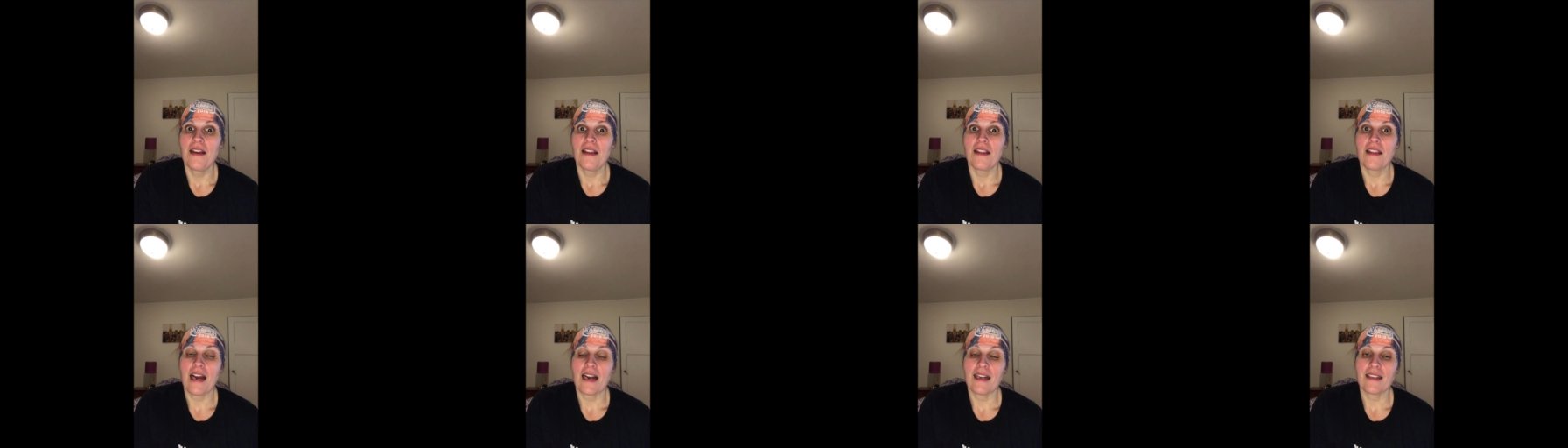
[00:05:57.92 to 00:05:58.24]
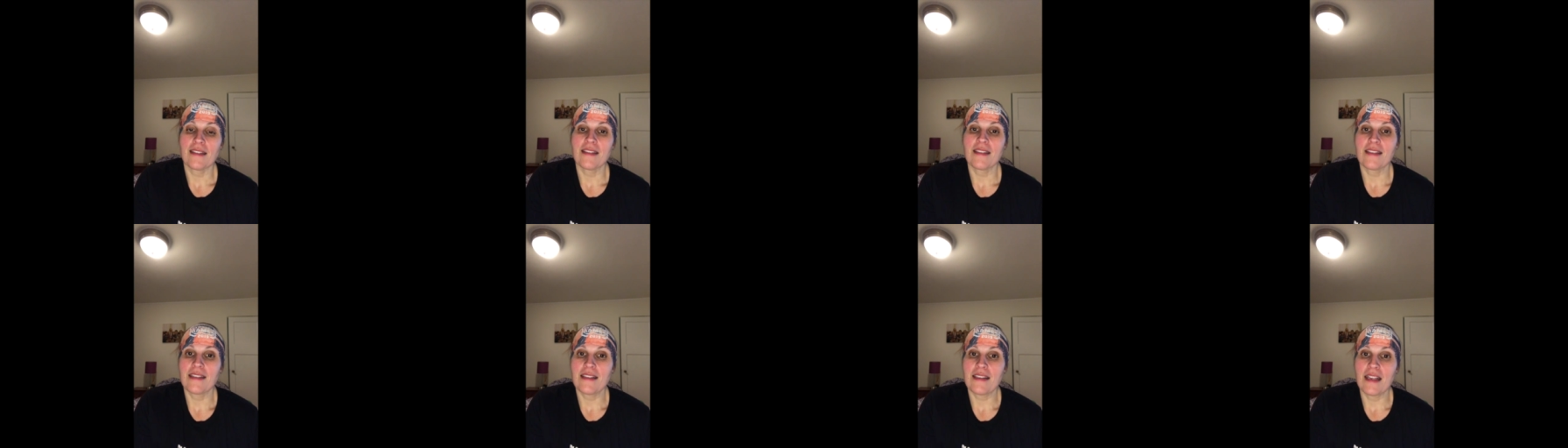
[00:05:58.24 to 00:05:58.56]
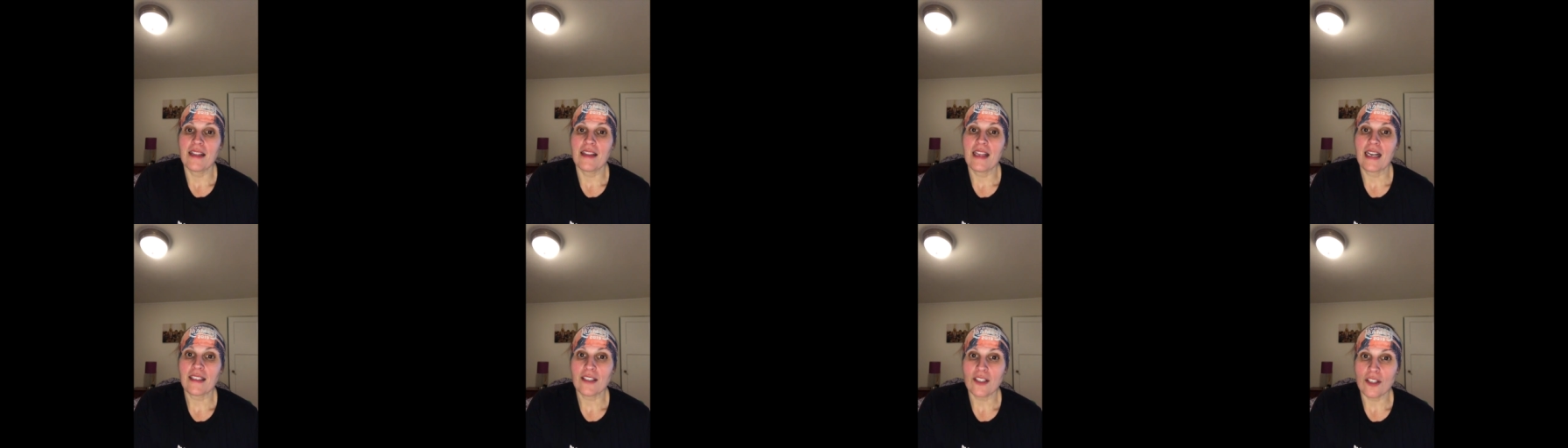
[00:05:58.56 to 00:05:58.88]
that's
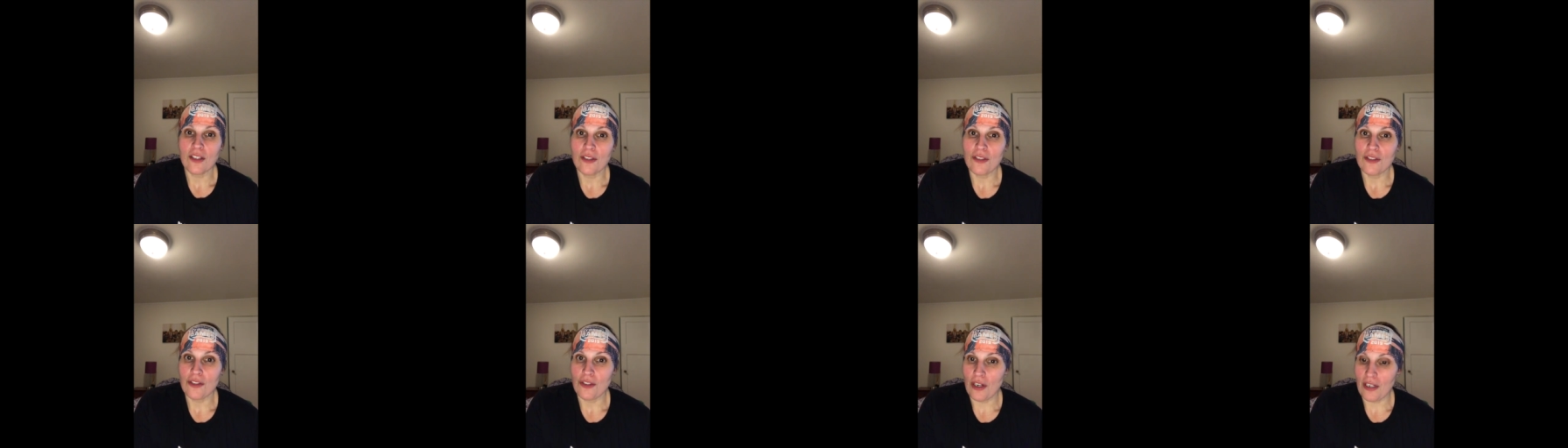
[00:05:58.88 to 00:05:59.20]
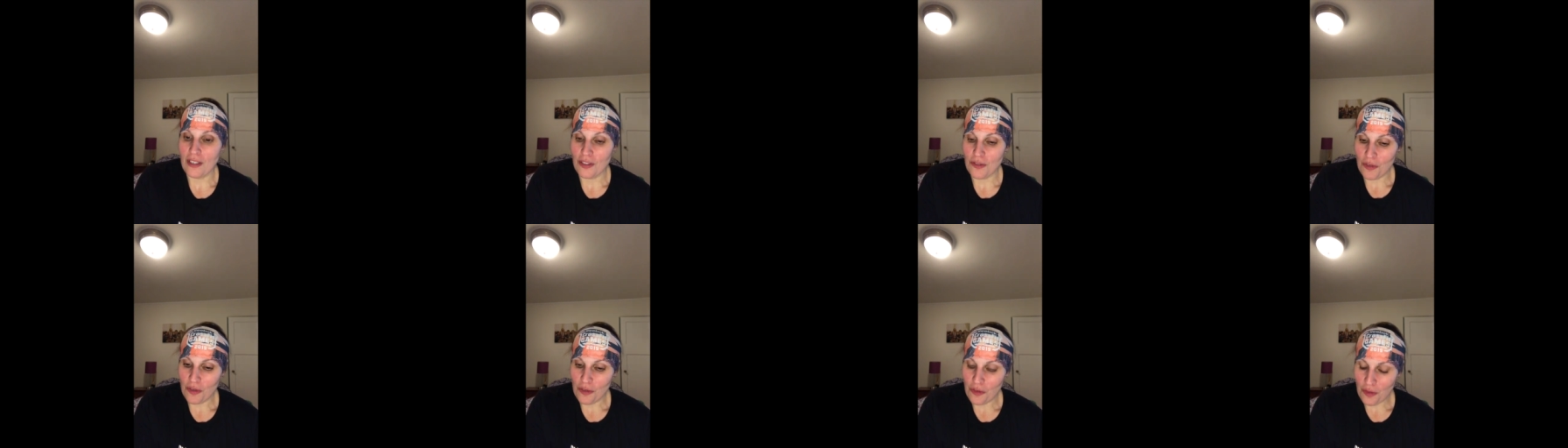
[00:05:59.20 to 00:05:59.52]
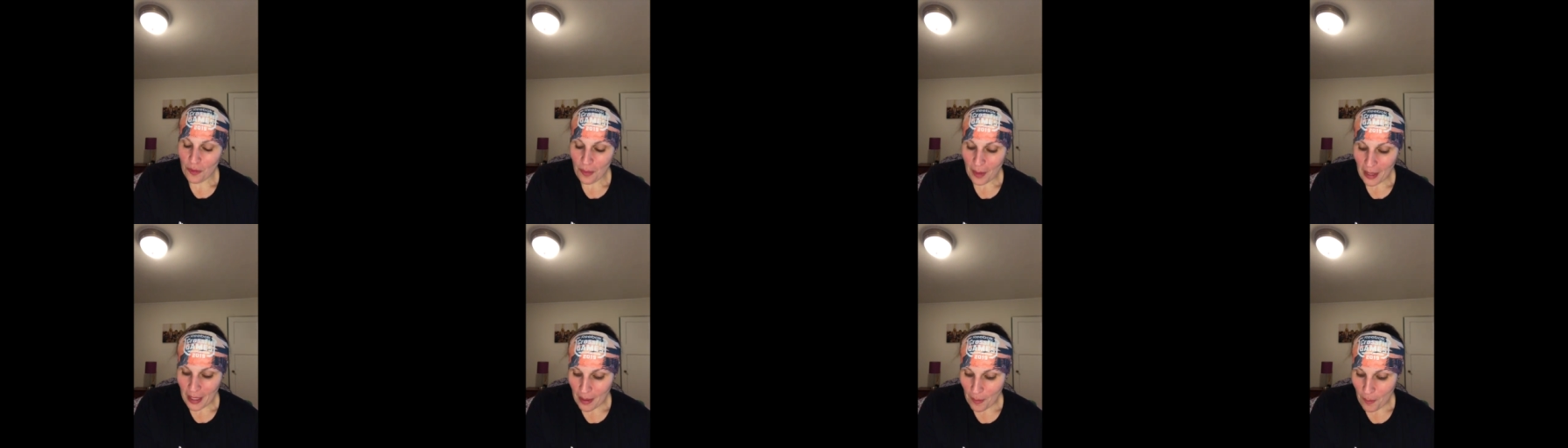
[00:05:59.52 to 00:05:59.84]
that's a little stressful
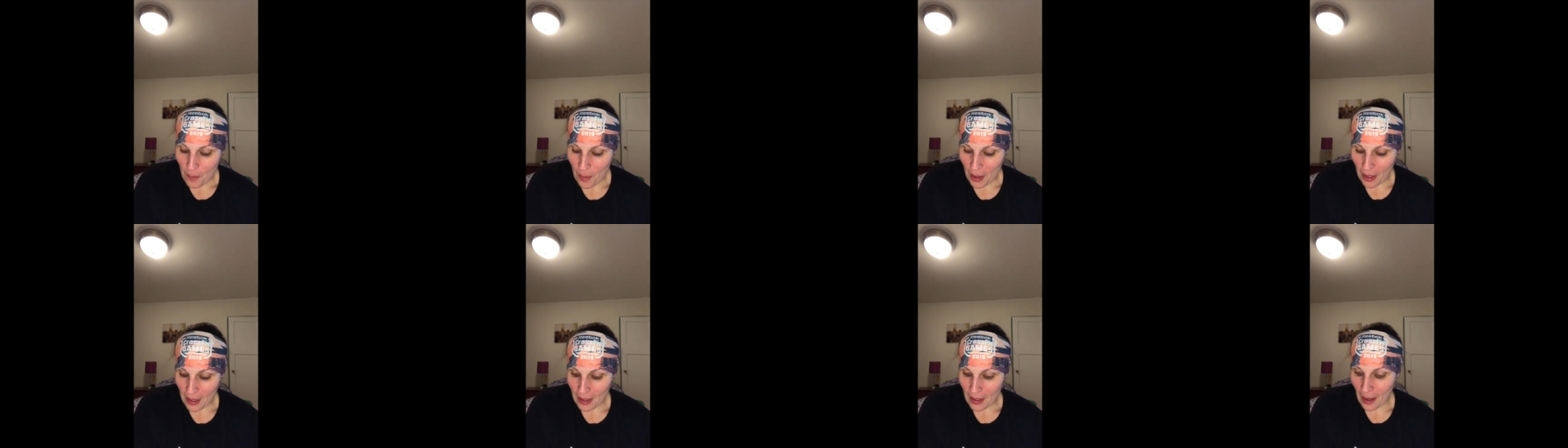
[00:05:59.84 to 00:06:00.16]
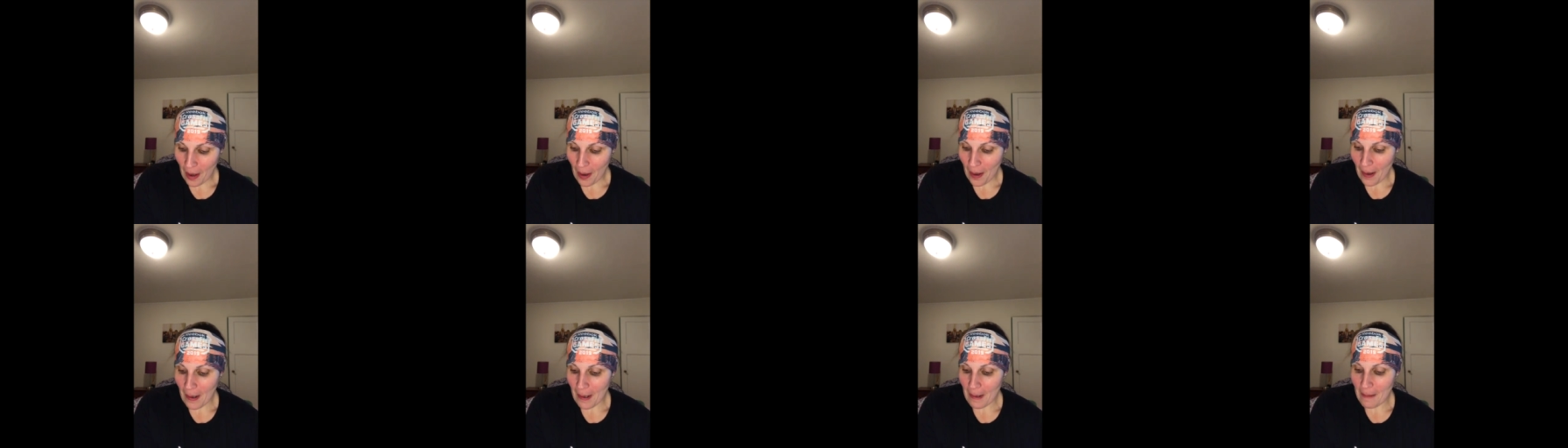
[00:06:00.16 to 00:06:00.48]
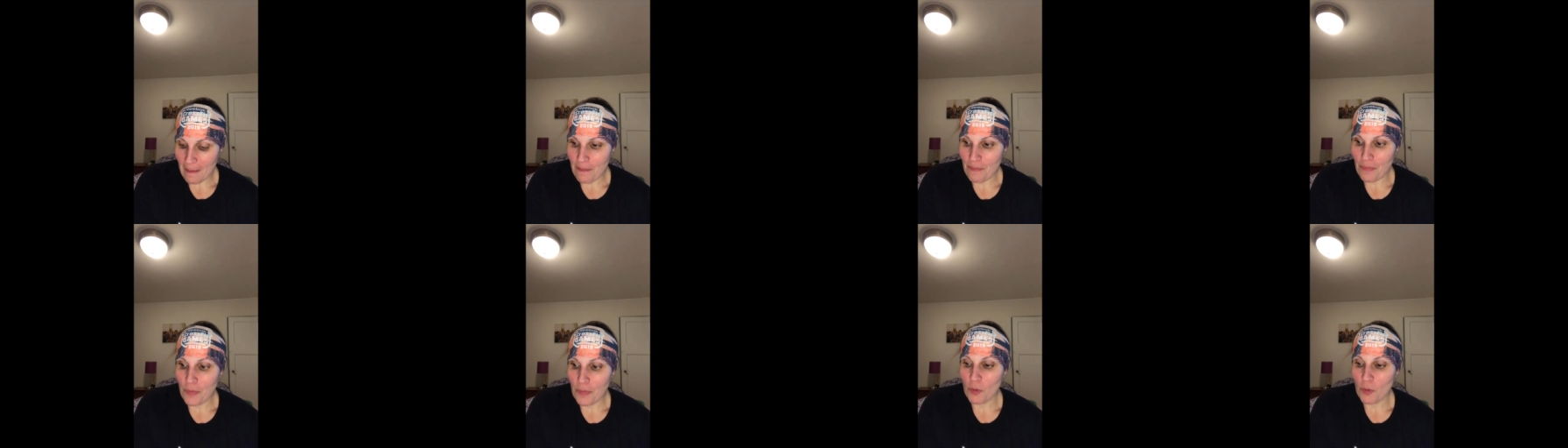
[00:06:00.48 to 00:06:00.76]
for me but um,